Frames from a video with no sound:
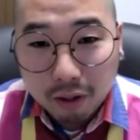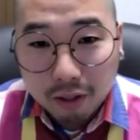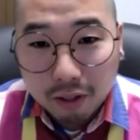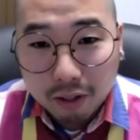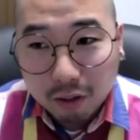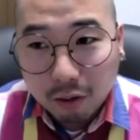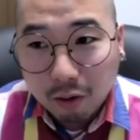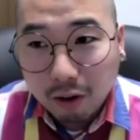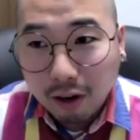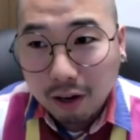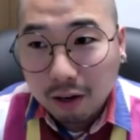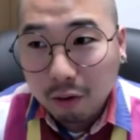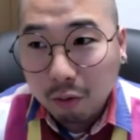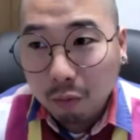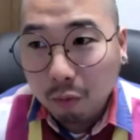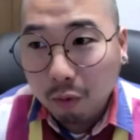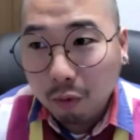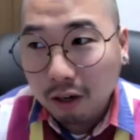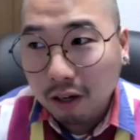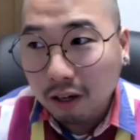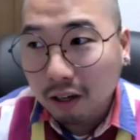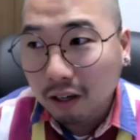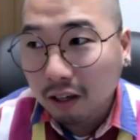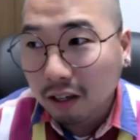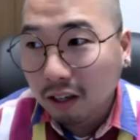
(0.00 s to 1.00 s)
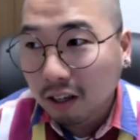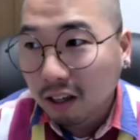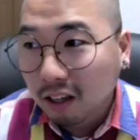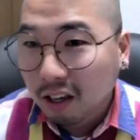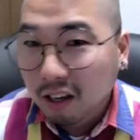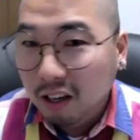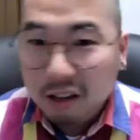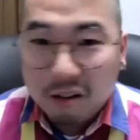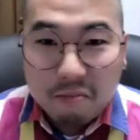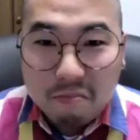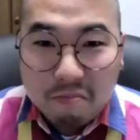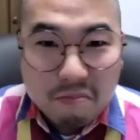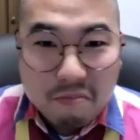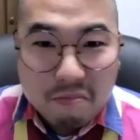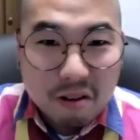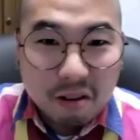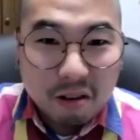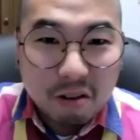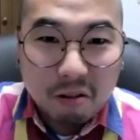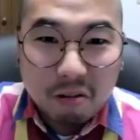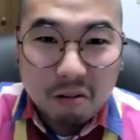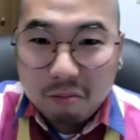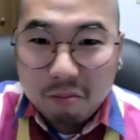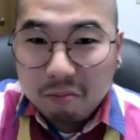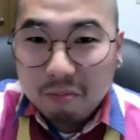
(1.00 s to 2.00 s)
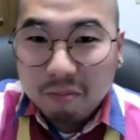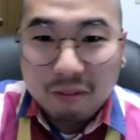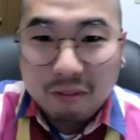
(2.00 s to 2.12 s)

You know, I don't want to, you know,